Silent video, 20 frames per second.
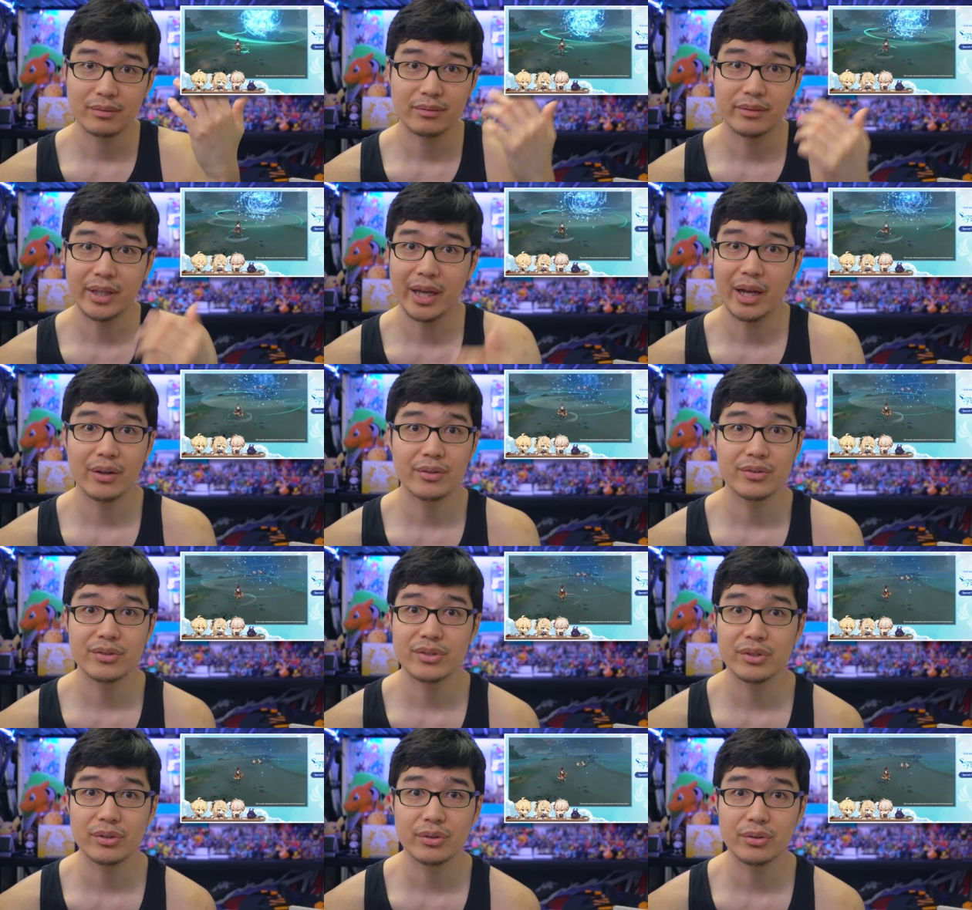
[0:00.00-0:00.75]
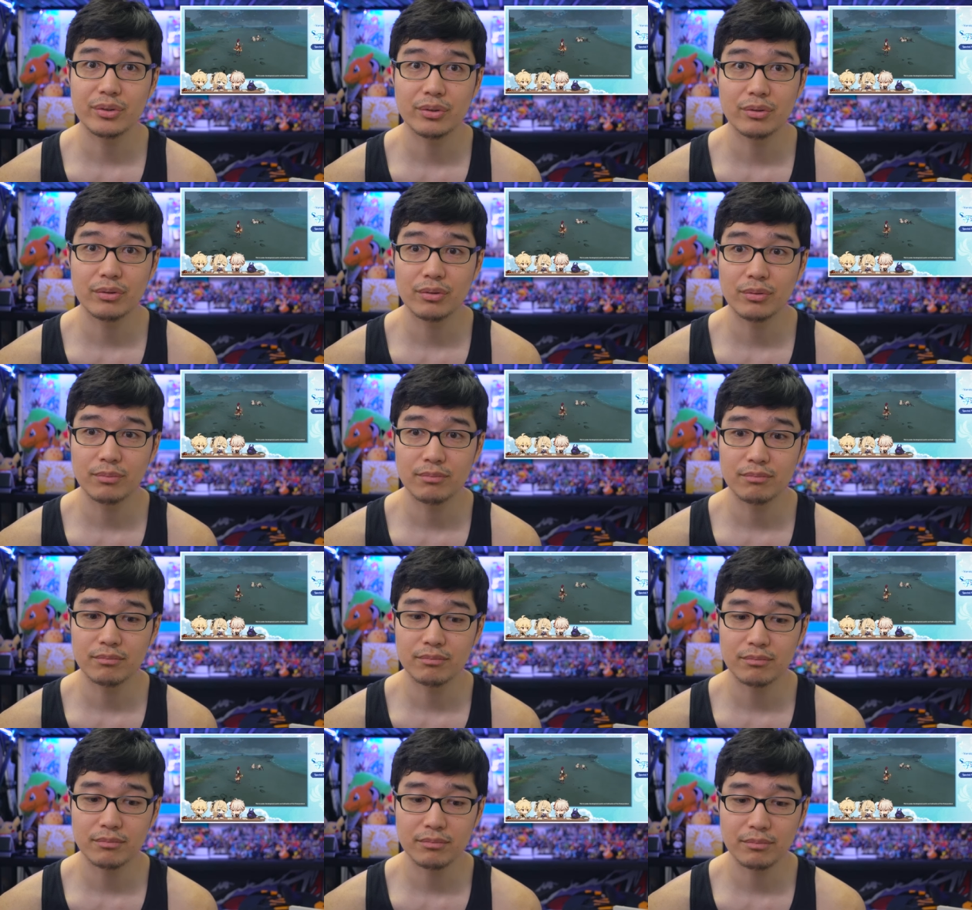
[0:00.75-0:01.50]
down to
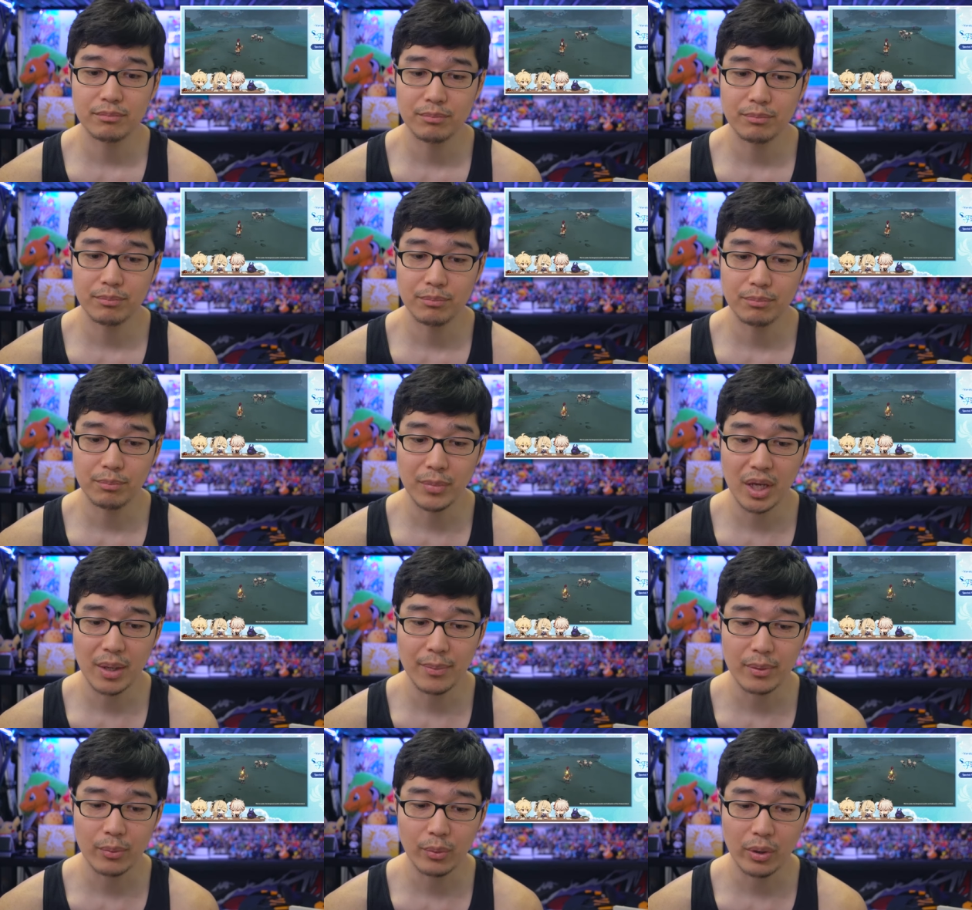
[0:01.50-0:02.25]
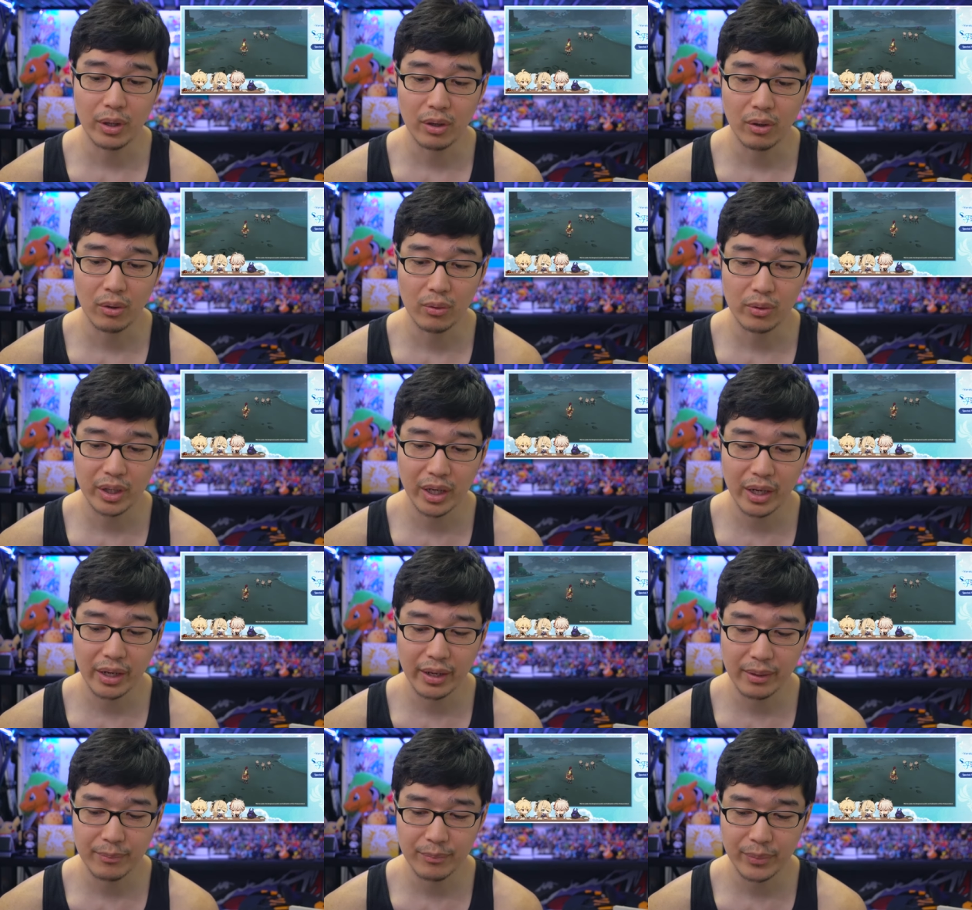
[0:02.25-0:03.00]
maybe what
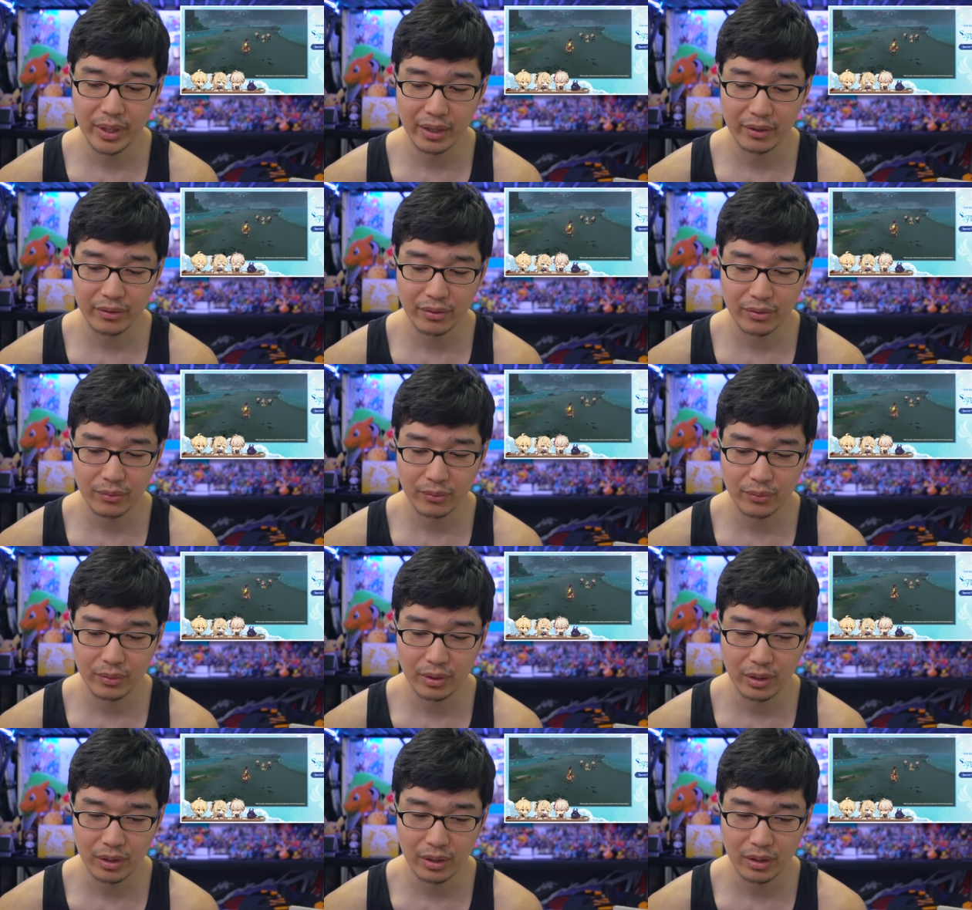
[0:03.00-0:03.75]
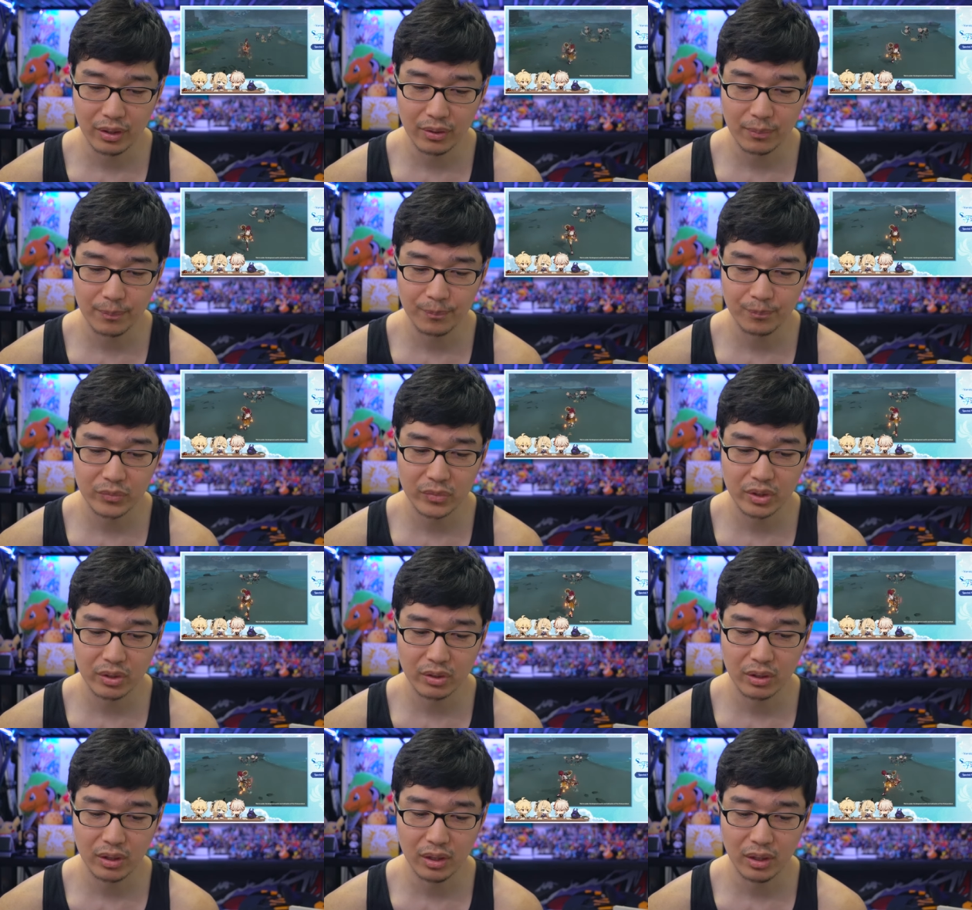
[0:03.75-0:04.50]
Honkai Impact uh,
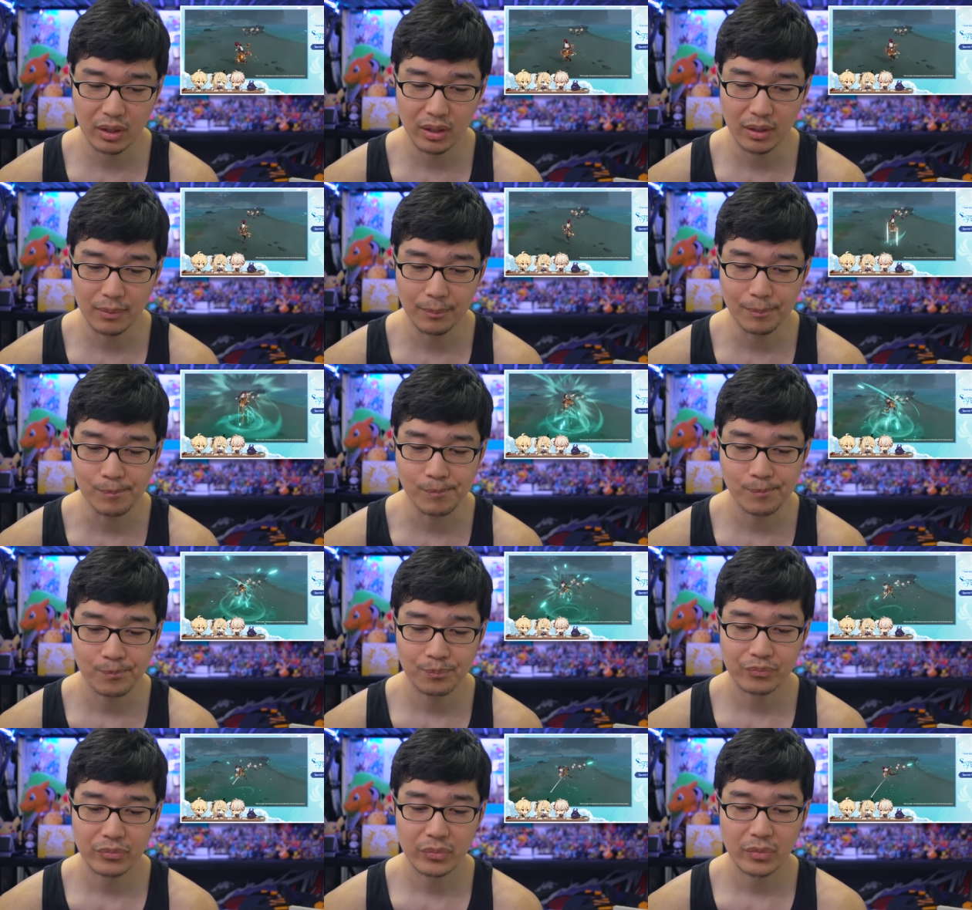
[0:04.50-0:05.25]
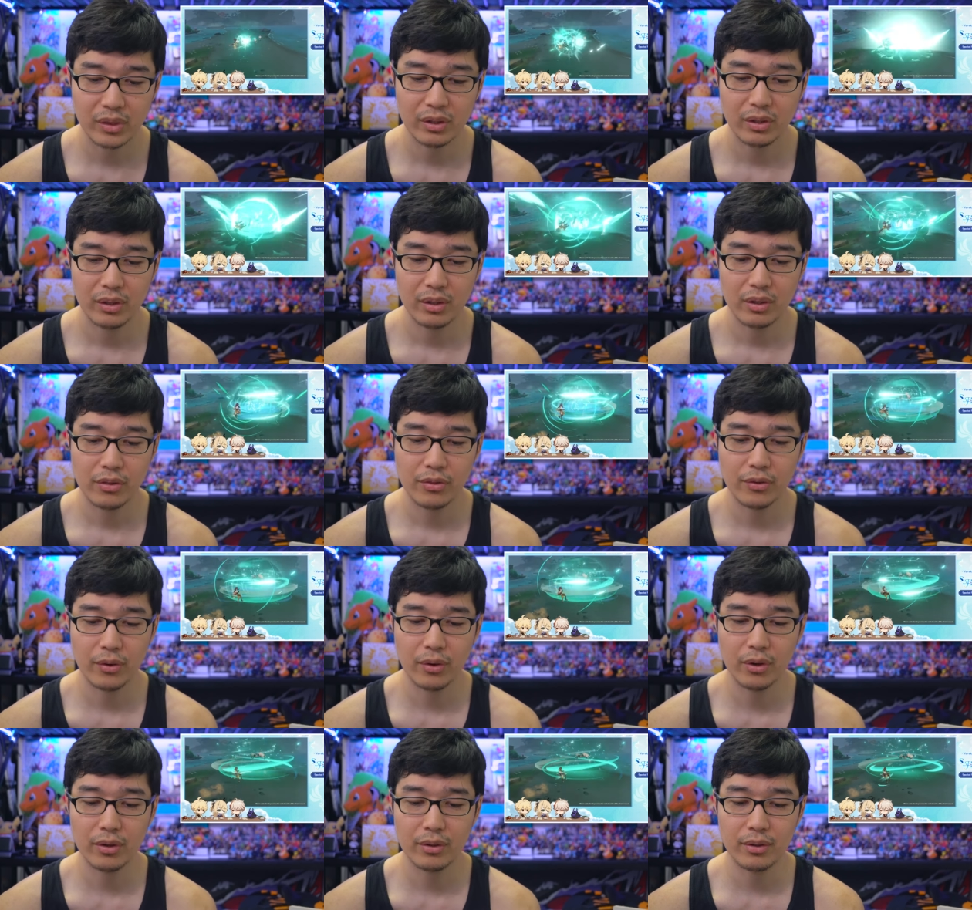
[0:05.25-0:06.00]
um,
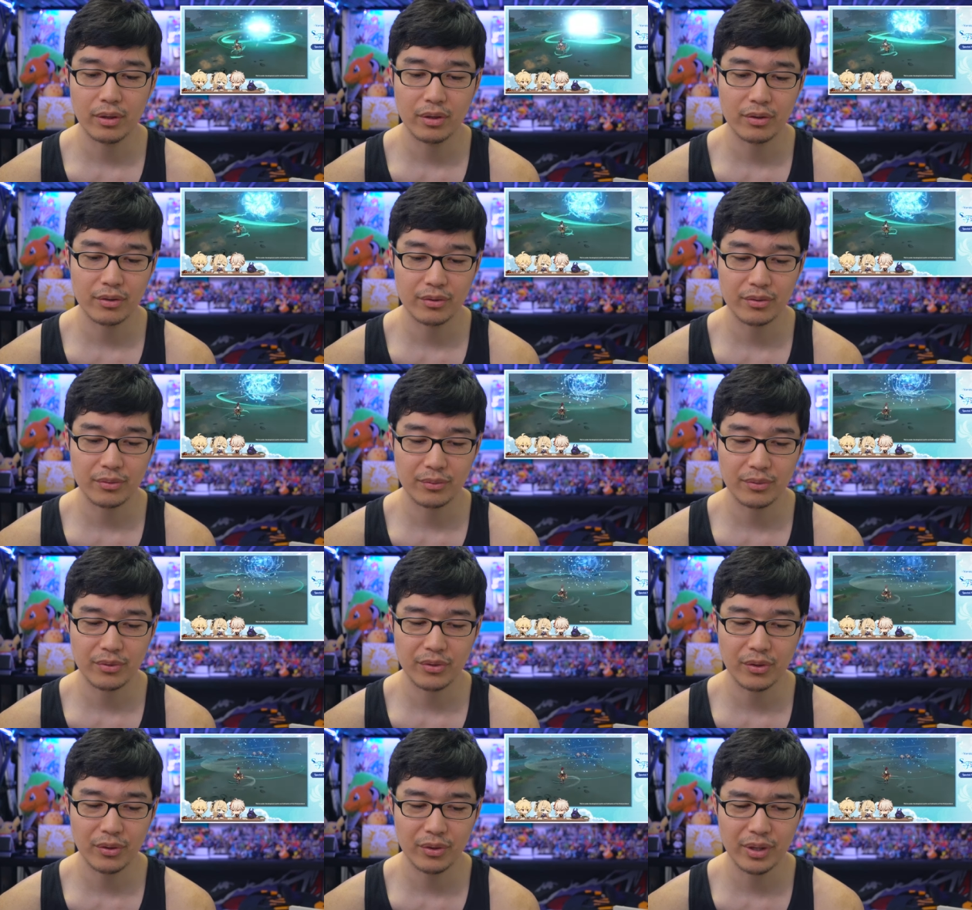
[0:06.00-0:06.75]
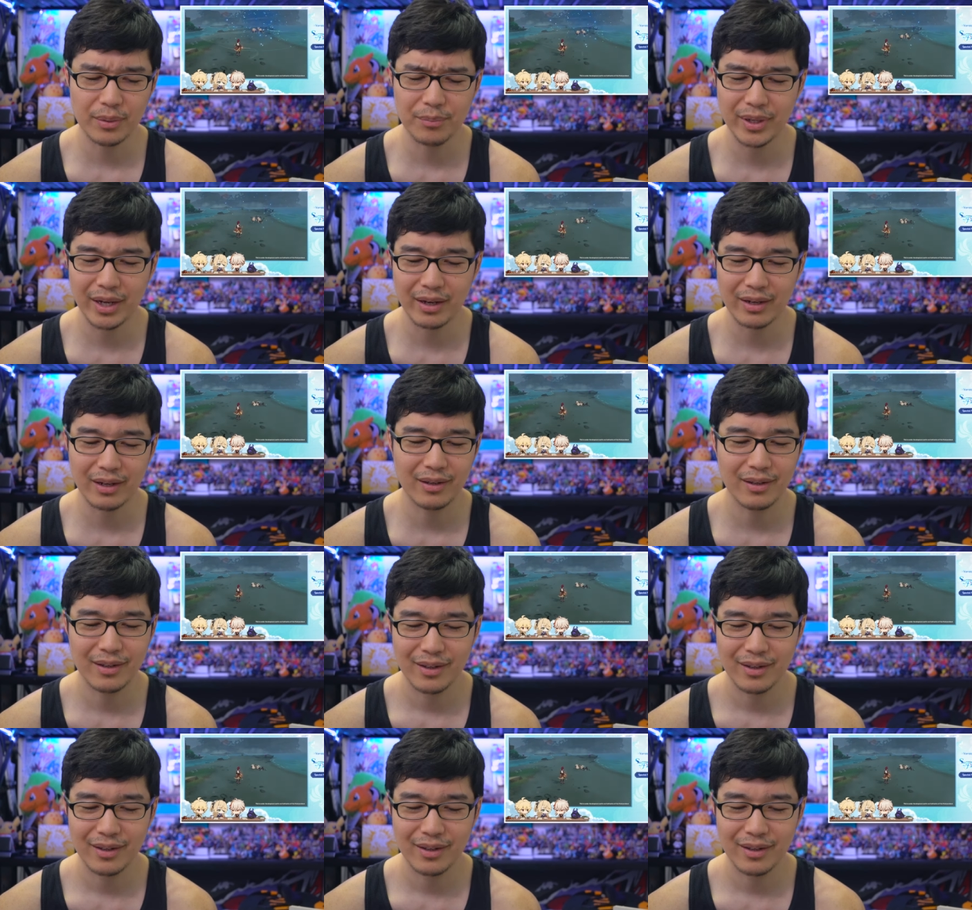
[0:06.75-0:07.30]
third or third Impact